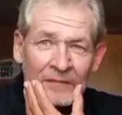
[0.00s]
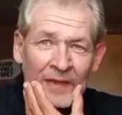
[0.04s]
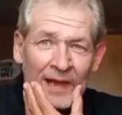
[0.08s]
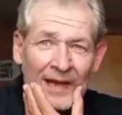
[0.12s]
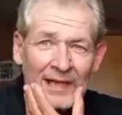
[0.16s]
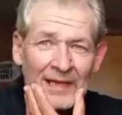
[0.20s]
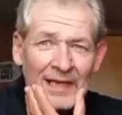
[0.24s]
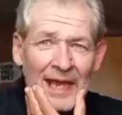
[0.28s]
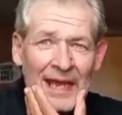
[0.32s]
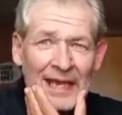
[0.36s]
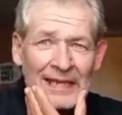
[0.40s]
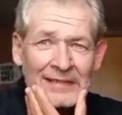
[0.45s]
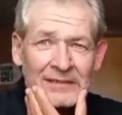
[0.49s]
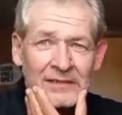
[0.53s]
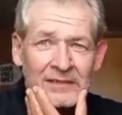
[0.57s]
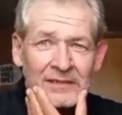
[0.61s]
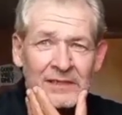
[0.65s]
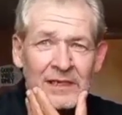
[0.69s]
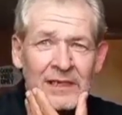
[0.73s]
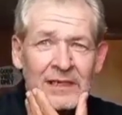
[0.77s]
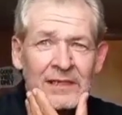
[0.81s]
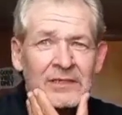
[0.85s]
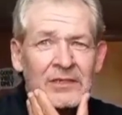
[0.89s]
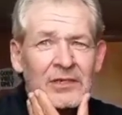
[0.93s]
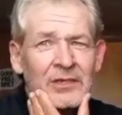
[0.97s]
I can't
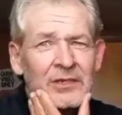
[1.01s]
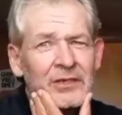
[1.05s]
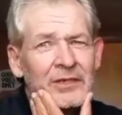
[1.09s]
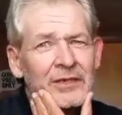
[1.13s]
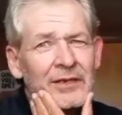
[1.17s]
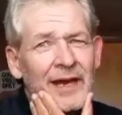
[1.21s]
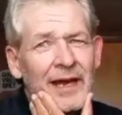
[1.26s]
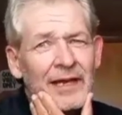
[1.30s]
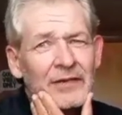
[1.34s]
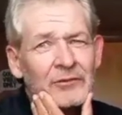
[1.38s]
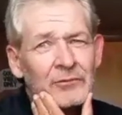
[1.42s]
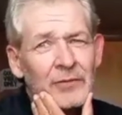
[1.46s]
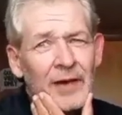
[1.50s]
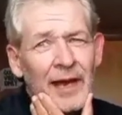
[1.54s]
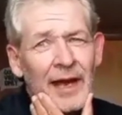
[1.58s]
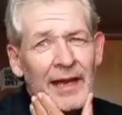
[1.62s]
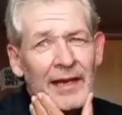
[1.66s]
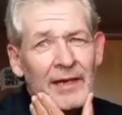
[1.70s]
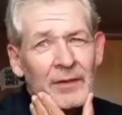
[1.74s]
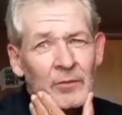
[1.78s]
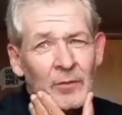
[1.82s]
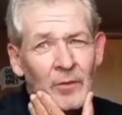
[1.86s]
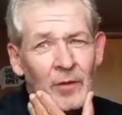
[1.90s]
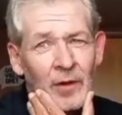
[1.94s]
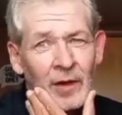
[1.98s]
sing to you. I tried
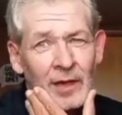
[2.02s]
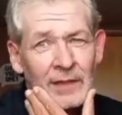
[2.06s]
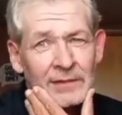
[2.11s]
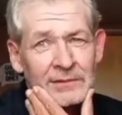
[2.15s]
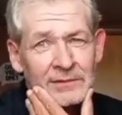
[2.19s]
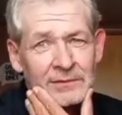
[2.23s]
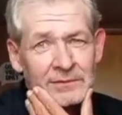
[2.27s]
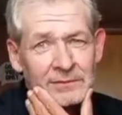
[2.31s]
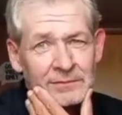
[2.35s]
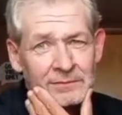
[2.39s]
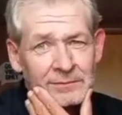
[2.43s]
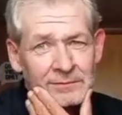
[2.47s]
it once,